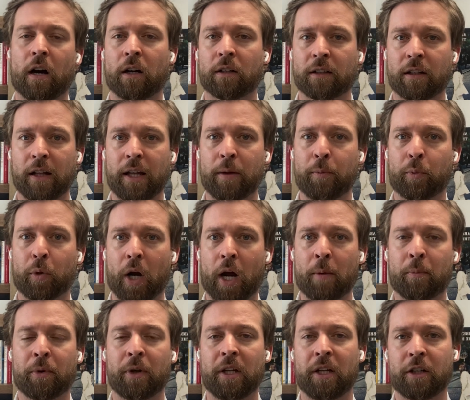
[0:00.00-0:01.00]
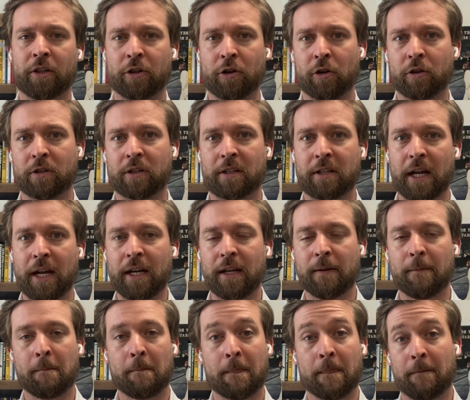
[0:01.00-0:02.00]
unclaimed property in your
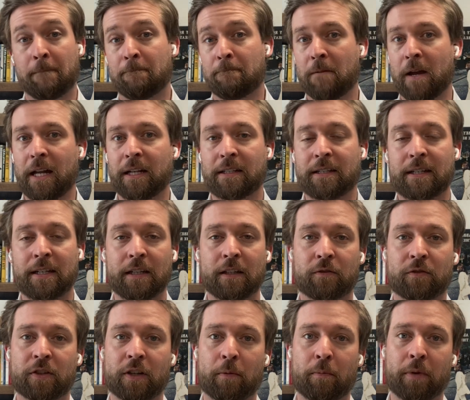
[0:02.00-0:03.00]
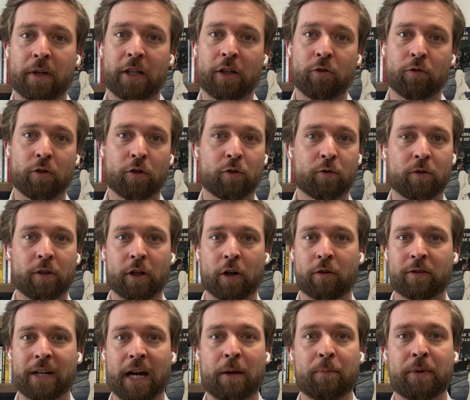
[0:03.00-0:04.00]
state, and see if somebody you knew,
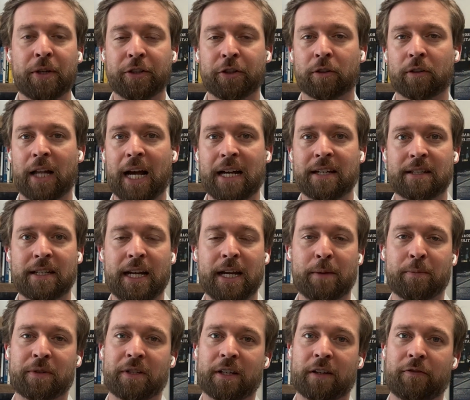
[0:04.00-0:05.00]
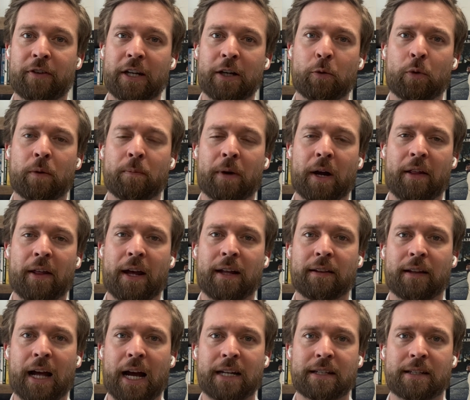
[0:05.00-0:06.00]
type in your last name, see if anyone by that
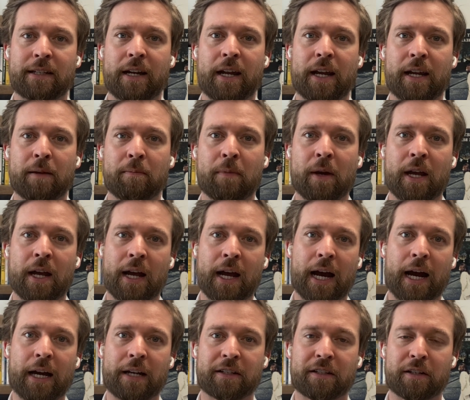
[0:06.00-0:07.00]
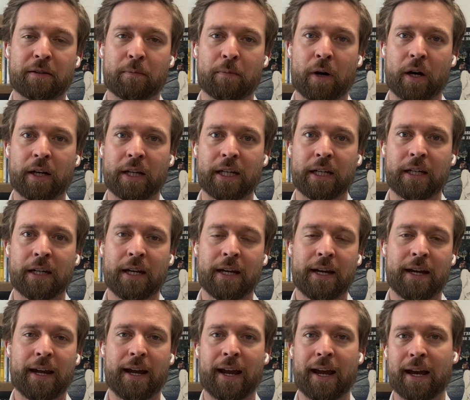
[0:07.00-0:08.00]
last name has some money,
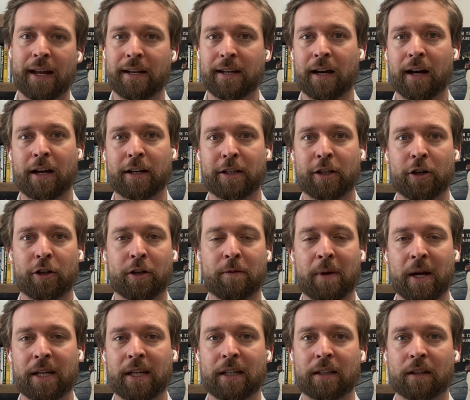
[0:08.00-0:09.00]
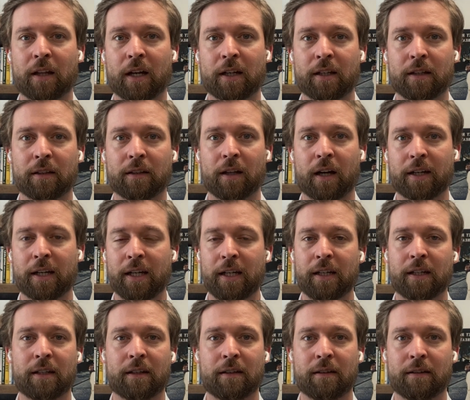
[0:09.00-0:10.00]
and you might get lucky
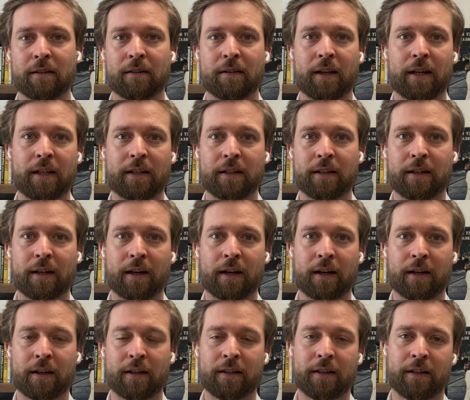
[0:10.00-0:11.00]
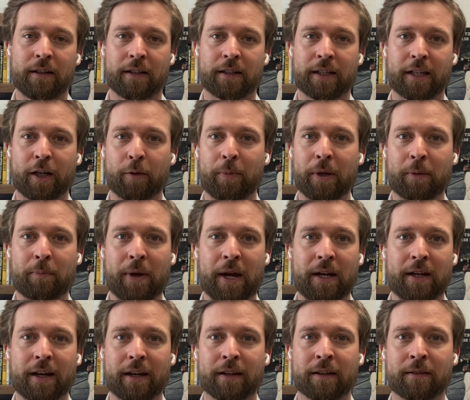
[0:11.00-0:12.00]
and get a big
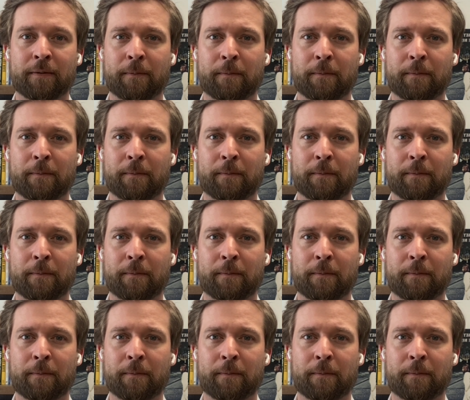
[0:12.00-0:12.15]
payday.